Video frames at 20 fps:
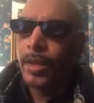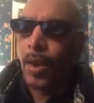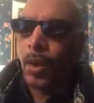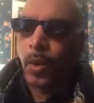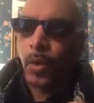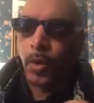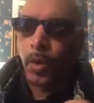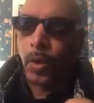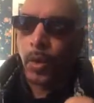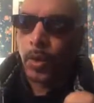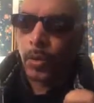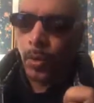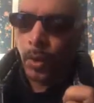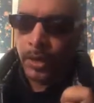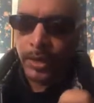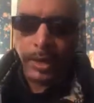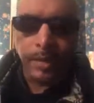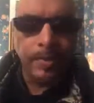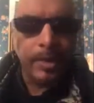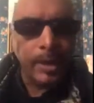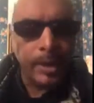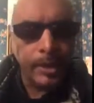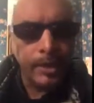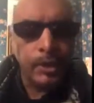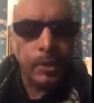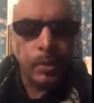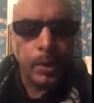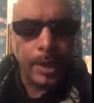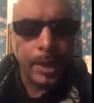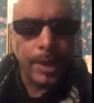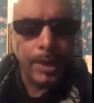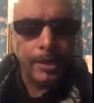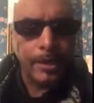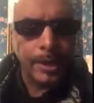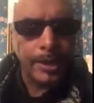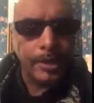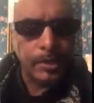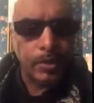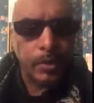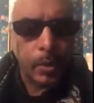on whatever issue it is.
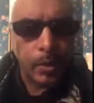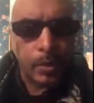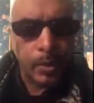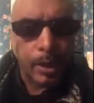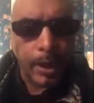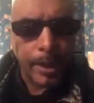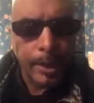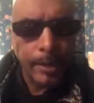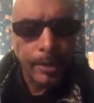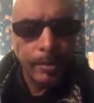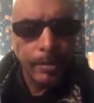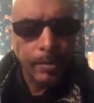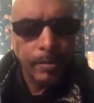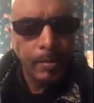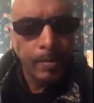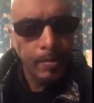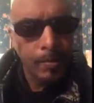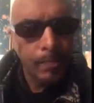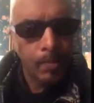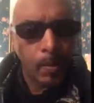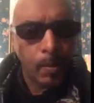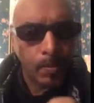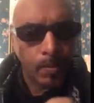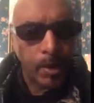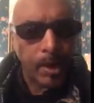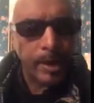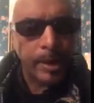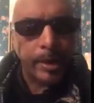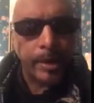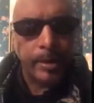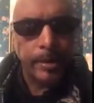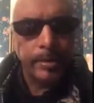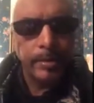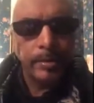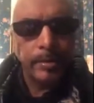It's not there for praying.